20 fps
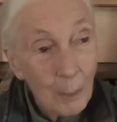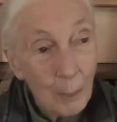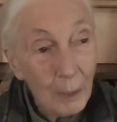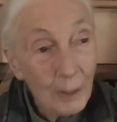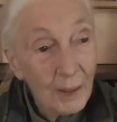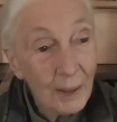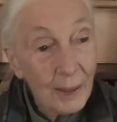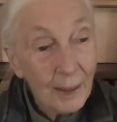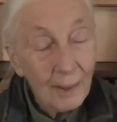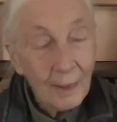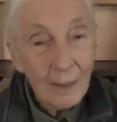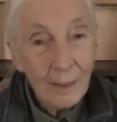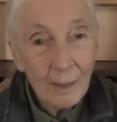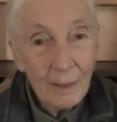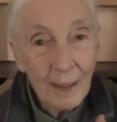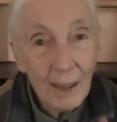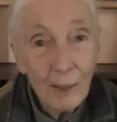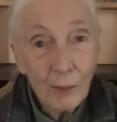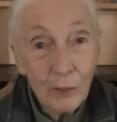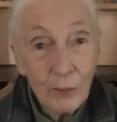But
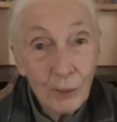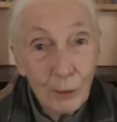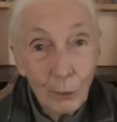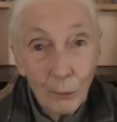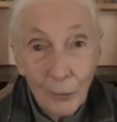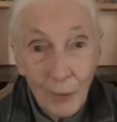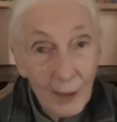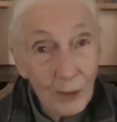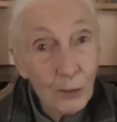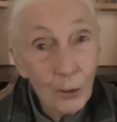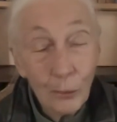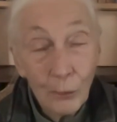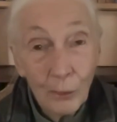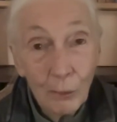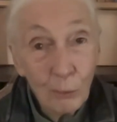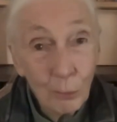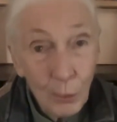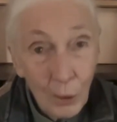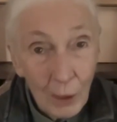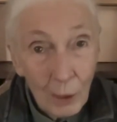yes, you've hit on a
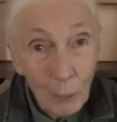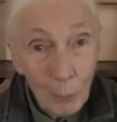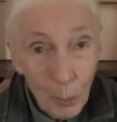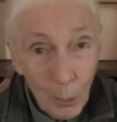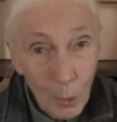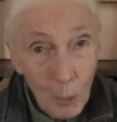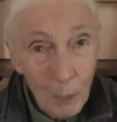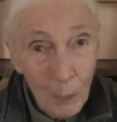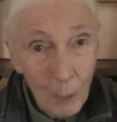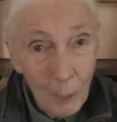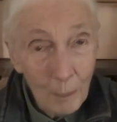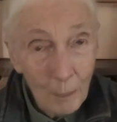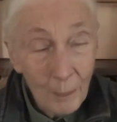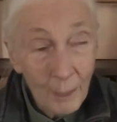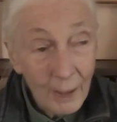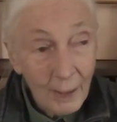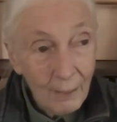real problem,